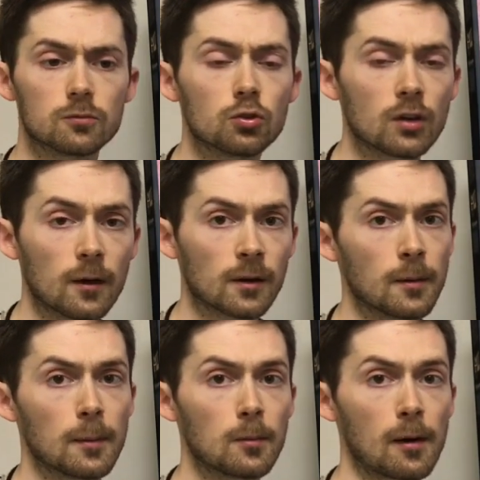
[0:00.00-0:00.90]
tell
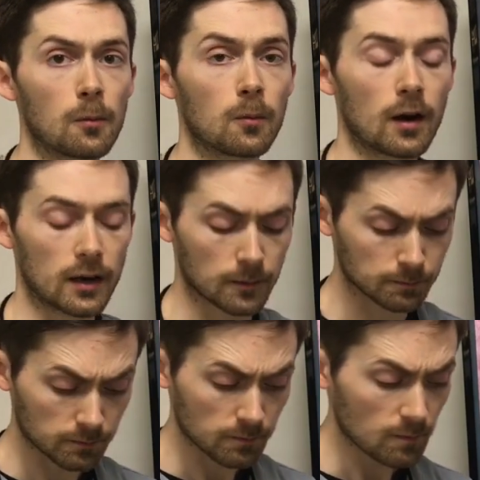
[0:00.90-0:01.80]
me a bit more about whitening,"
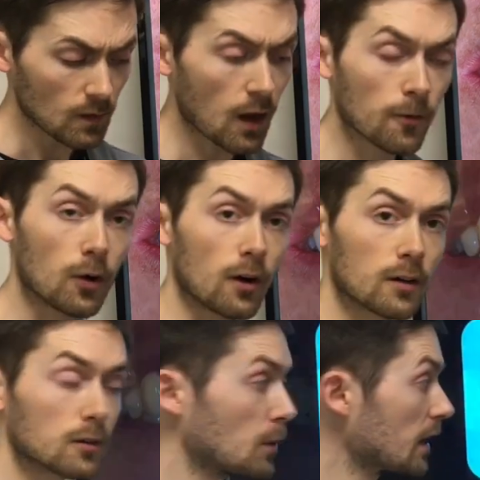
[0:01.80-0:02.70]
I've got
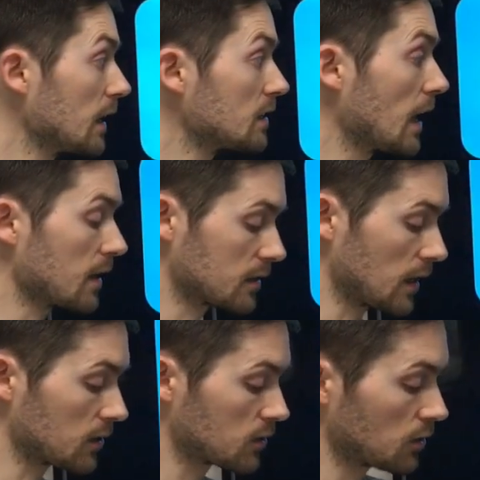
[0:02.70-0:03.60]
quick, easy
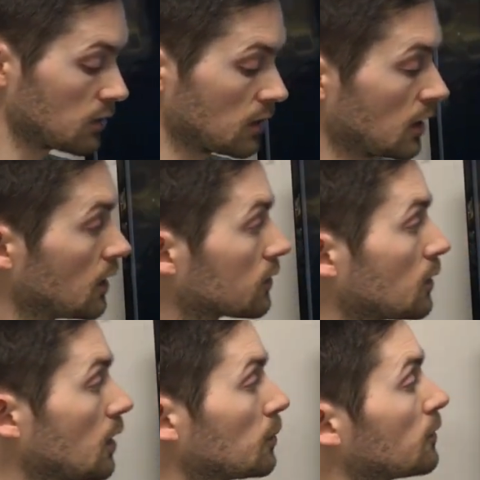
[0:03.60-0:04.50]
access to
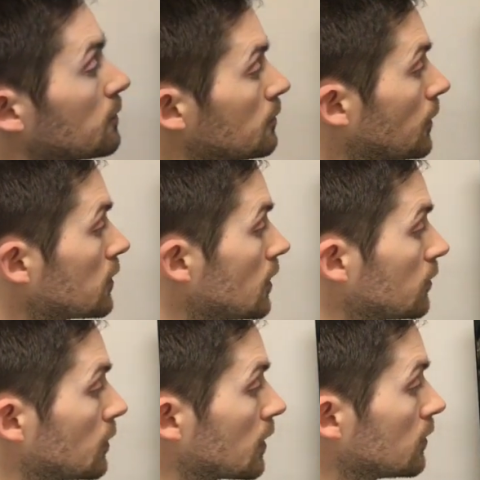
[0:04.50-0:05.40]
a number of
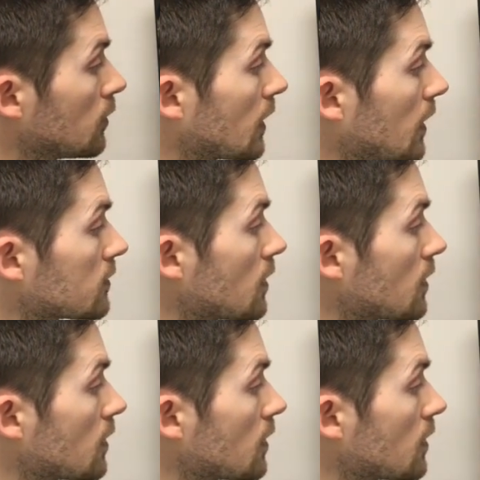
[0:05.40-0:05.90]
photos we can look at.